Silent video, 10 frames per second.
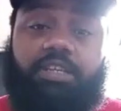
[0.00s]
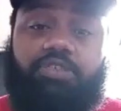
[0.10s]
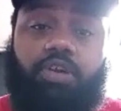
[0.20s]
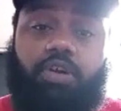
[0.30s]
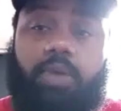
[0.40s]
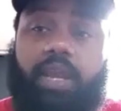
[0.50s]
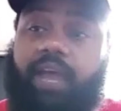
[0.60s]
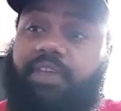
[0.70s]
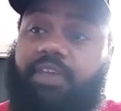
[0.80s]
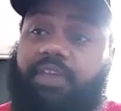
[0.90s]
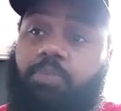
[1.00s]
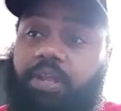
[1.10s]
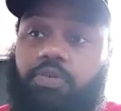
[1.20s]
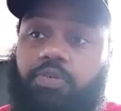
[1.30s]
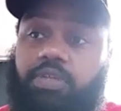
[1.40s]
you know, and have their own
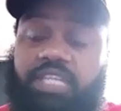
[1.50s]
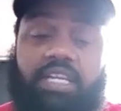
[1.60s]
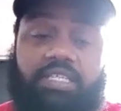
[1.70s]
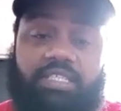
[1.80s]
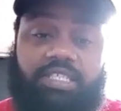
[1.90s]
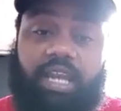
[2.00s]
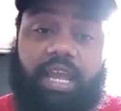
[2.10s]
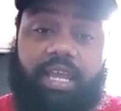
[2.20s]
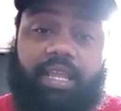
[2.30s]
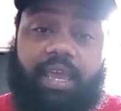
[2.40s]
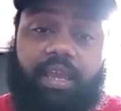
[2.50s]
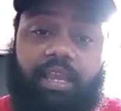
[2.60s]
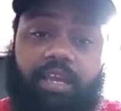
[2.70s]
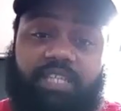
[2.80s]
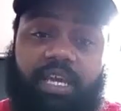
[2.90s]
political agendas and shit like that. You know
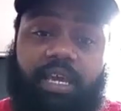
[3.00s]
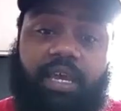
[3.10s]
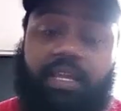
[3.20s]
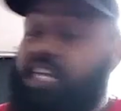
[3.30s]
what I'm saying?